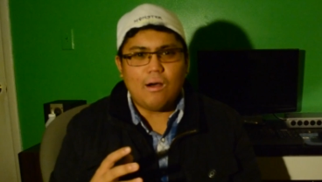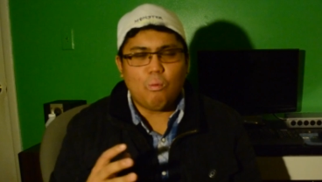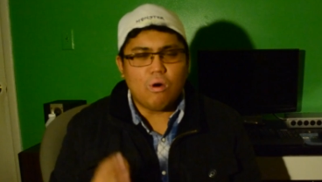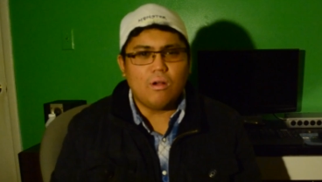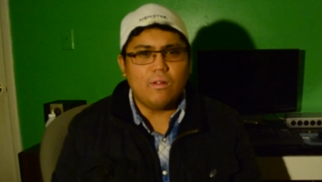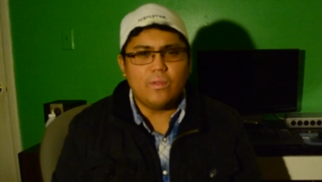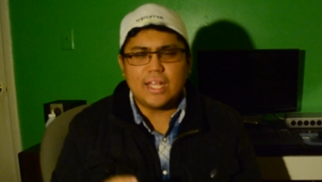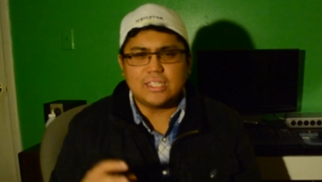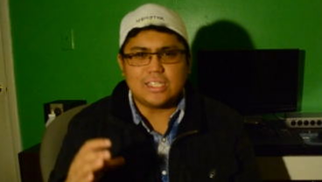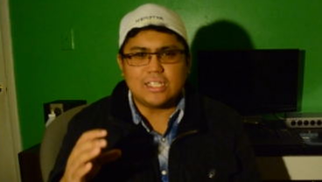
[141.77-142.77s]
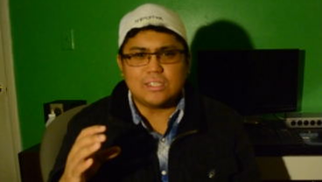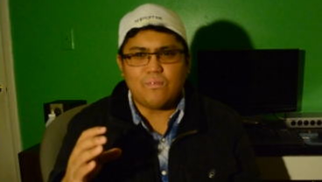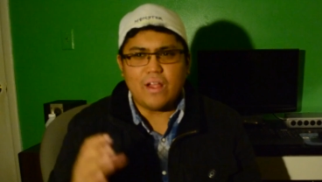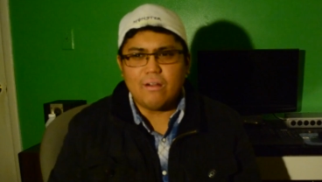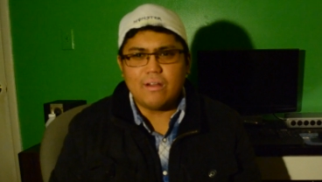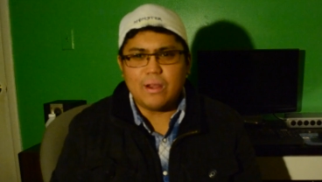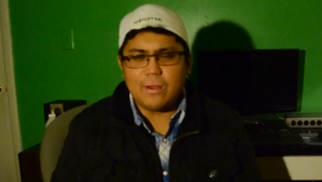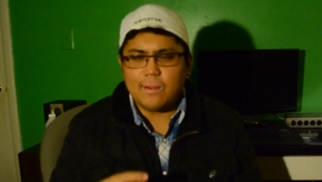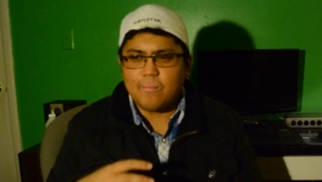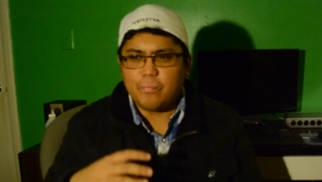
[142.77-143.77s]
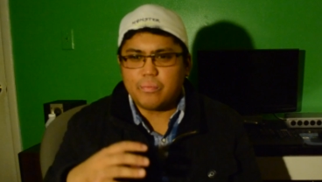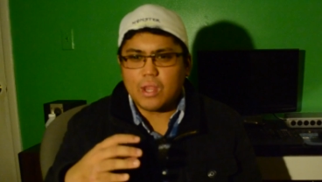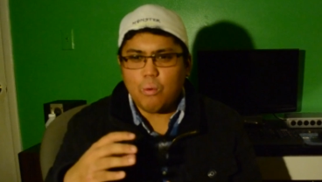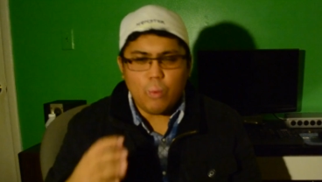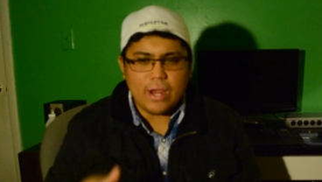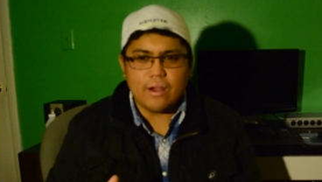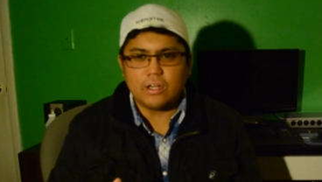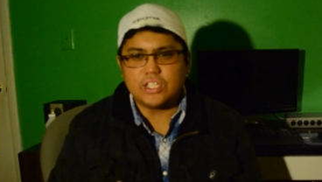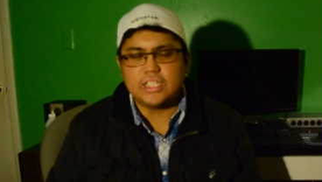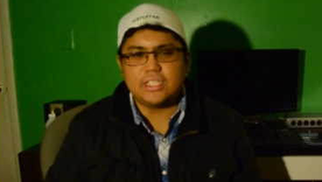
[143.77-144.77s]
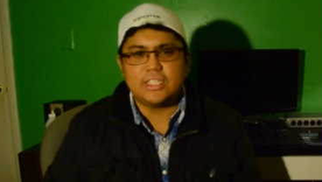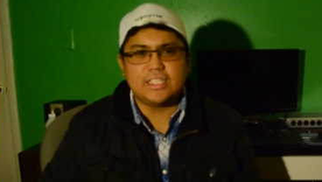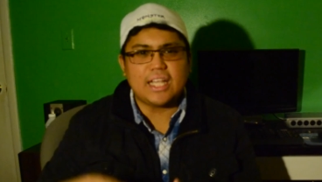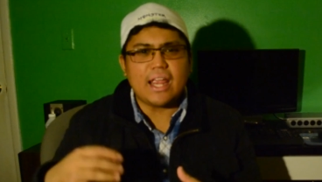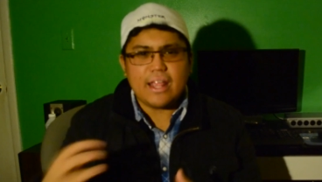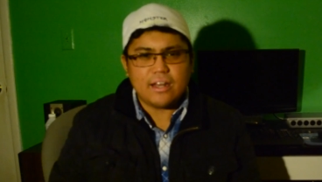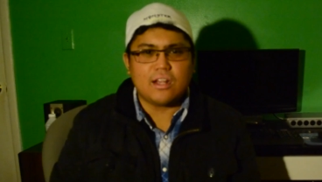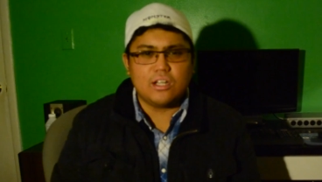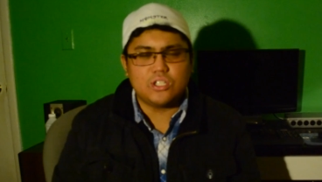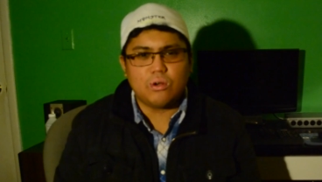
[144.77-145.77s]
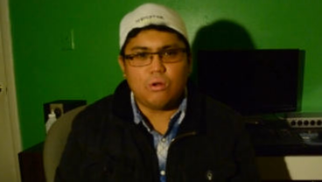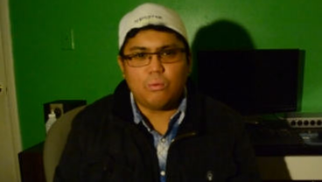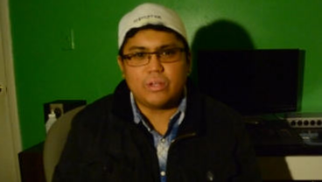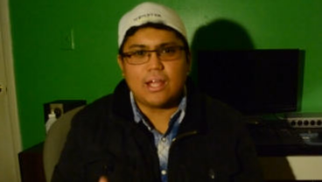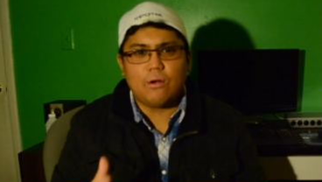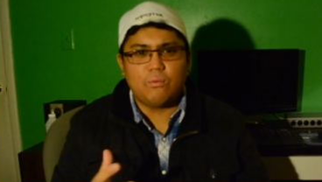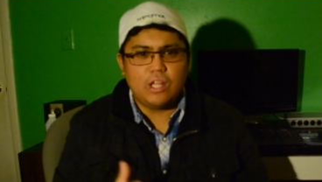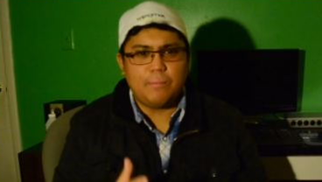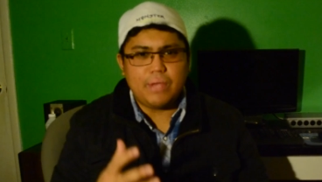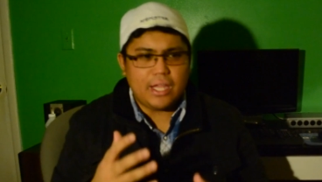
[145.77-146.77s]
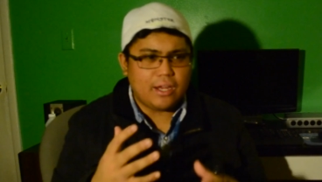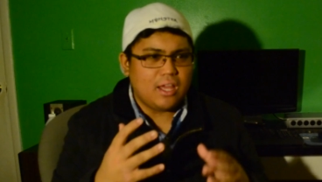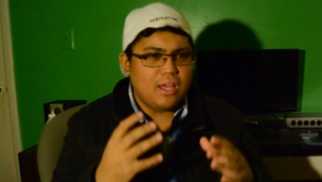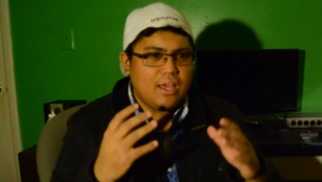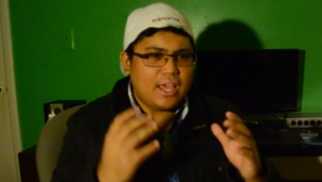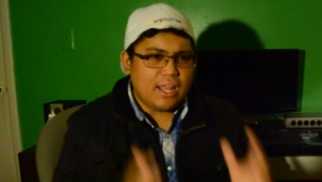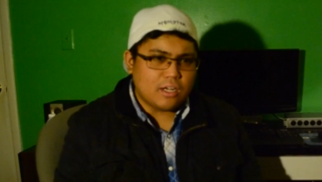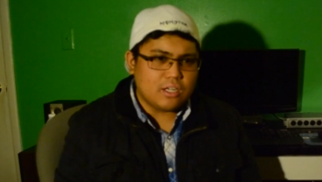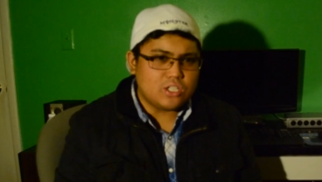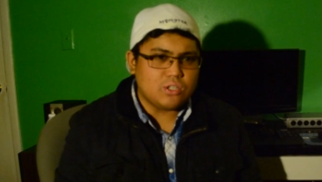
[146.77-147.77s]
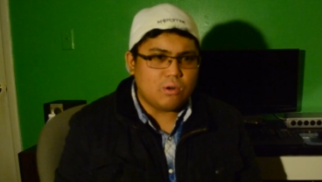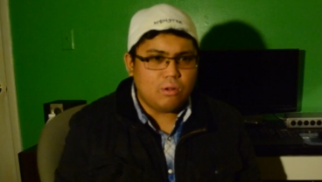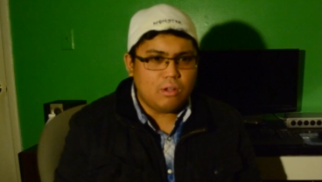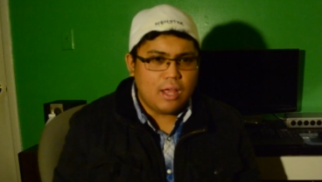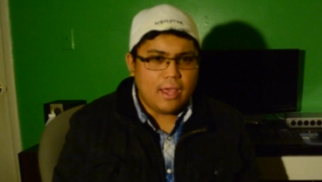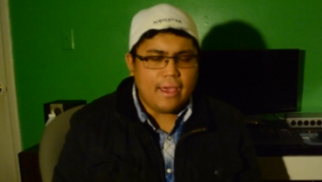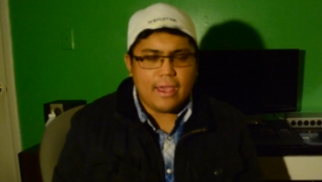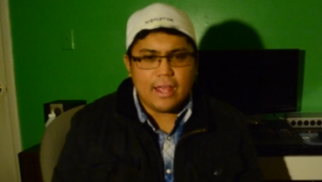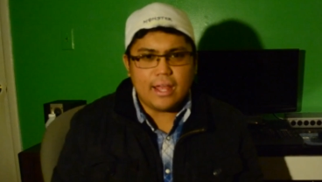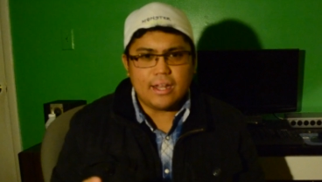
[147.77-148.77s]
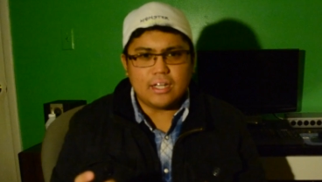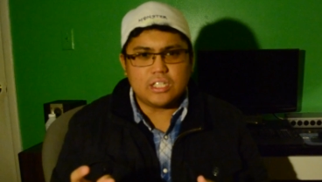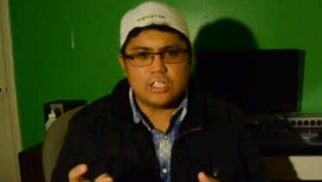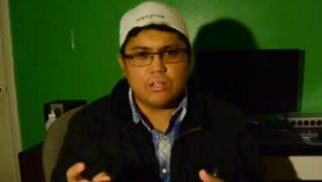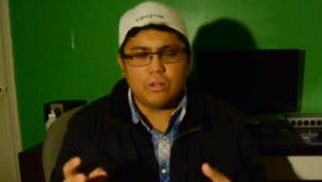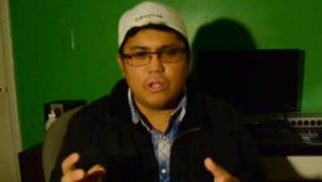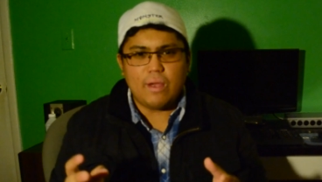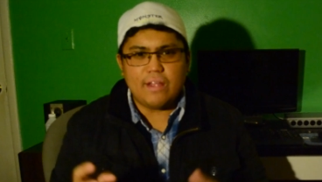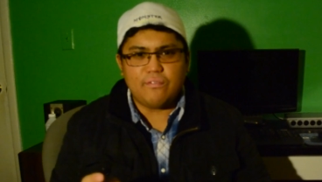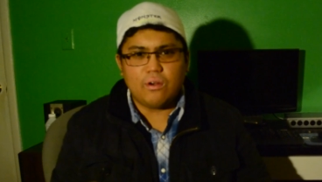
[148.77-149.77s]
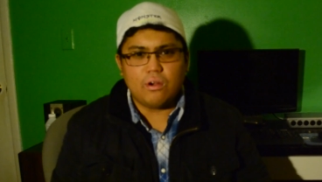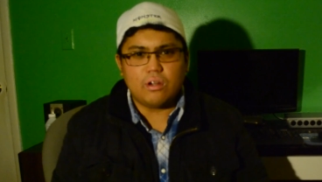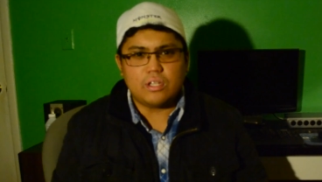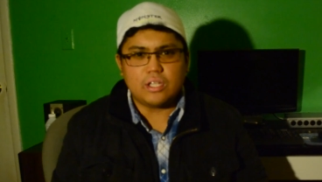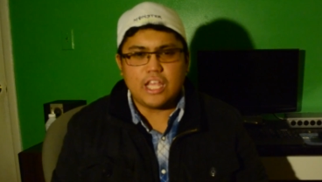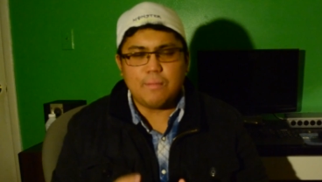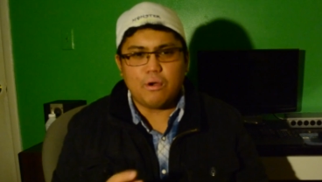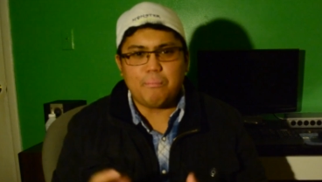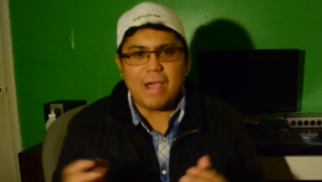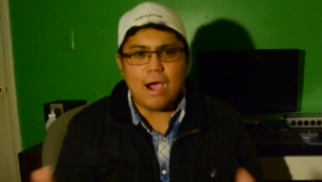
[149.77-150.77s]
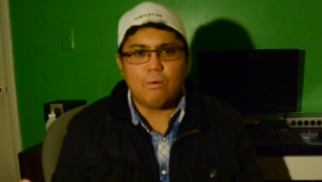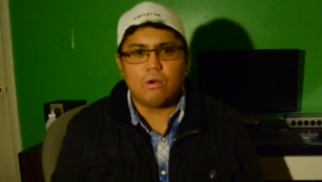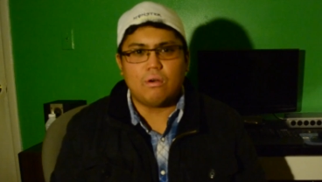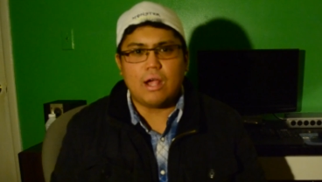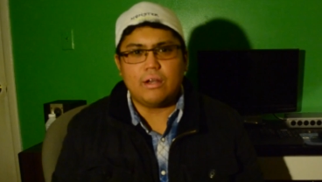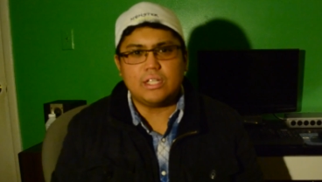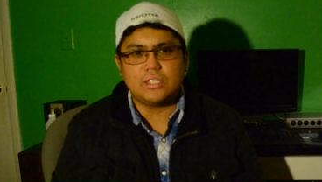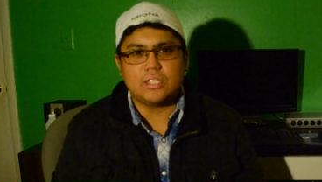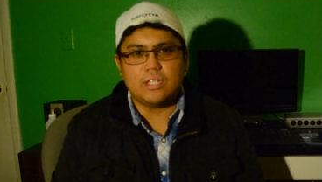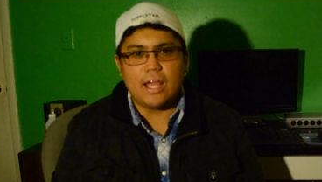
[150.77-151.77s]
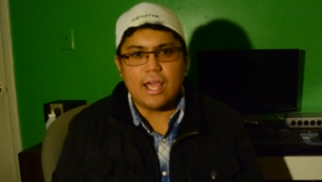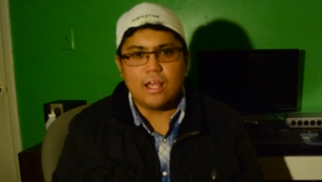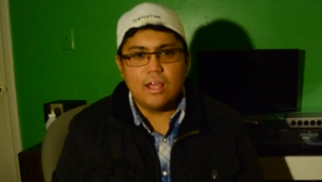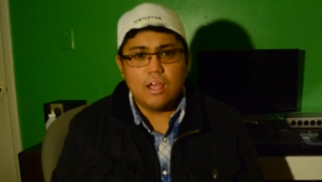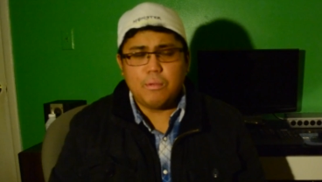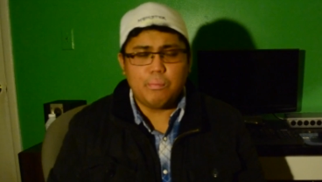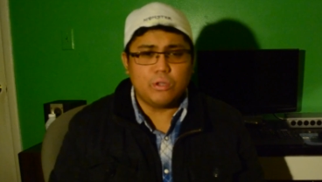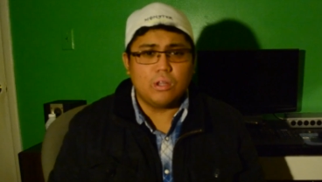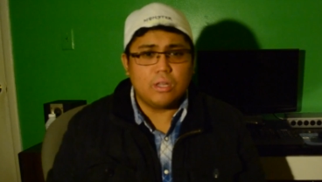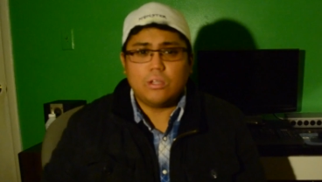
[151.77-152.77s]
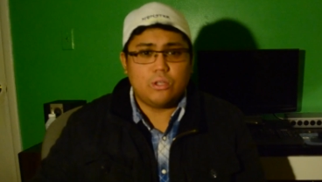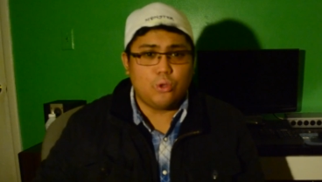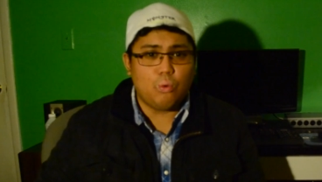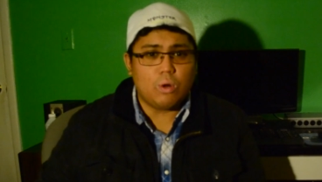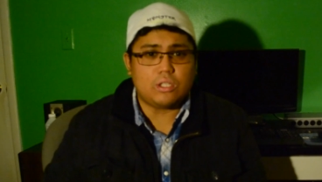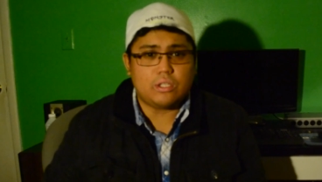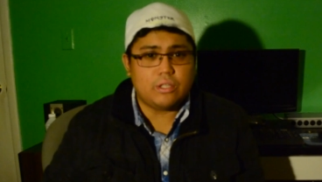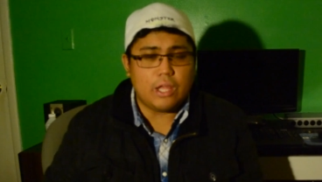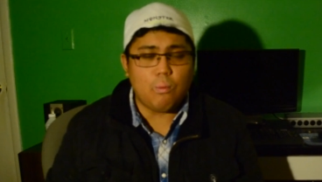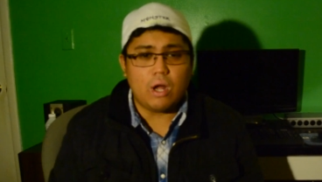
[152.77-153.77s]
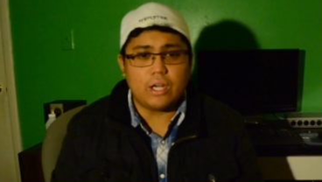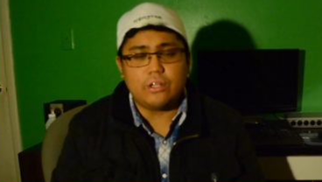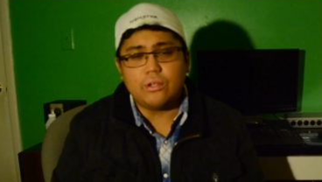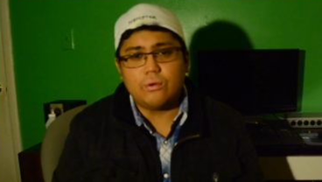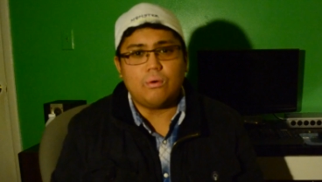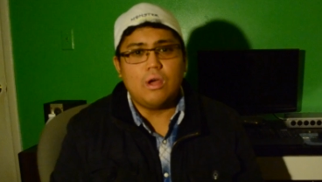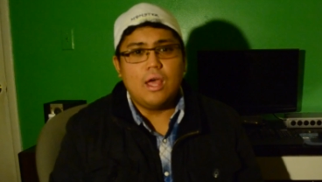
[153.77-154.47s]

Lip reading: world is very weird. She's like in control without really being in control, and the only way for her to keep her power around is to let people do what they want to do.